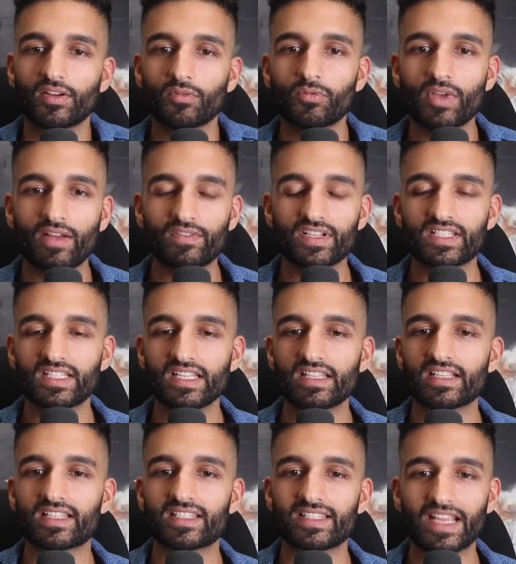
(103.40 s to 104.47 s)
we have to see
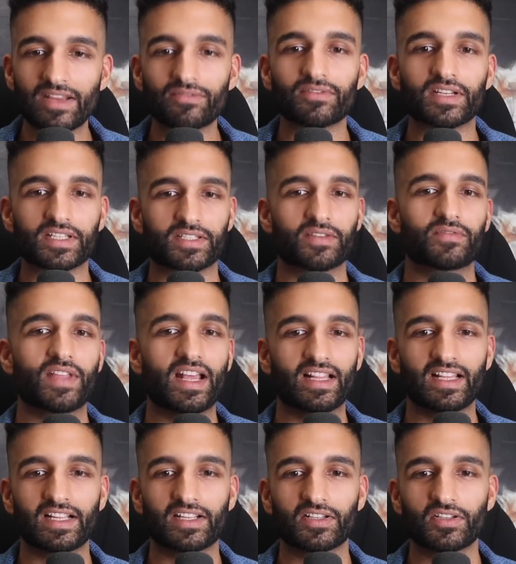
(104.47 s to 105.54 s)
the safeness of that.
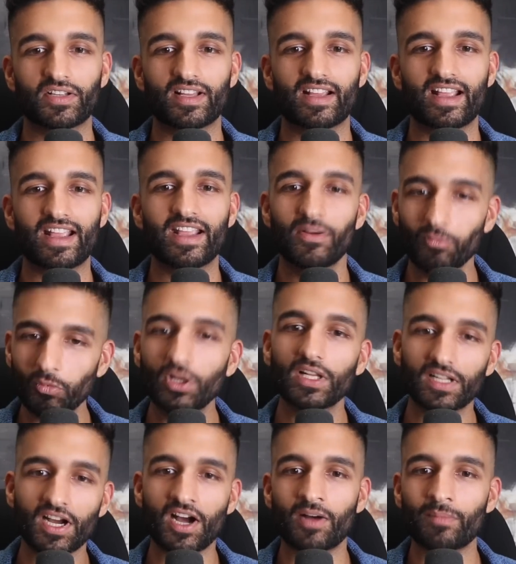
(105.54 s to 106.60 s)
Like, it will
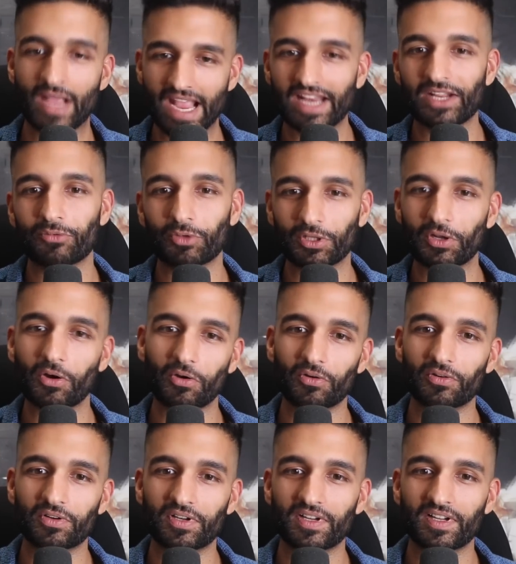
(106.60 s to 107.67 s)
come and it will go.